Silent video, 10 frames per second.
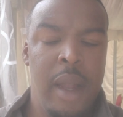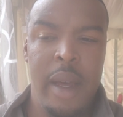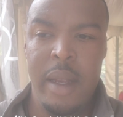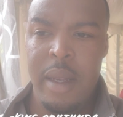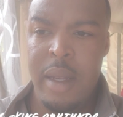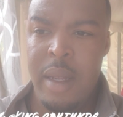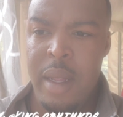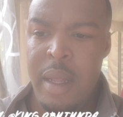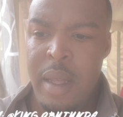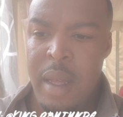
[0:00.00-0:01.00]
a lot
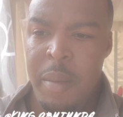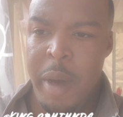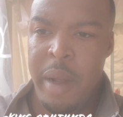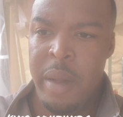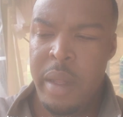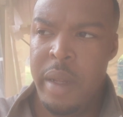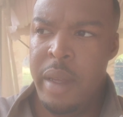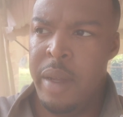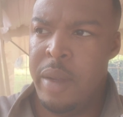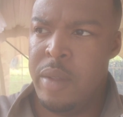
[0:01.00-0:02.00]
in my earlier
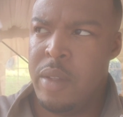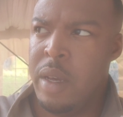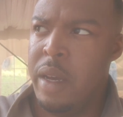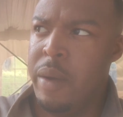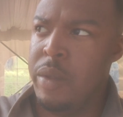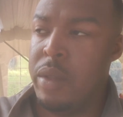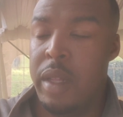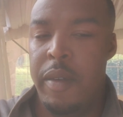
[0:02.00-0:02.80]
years. I was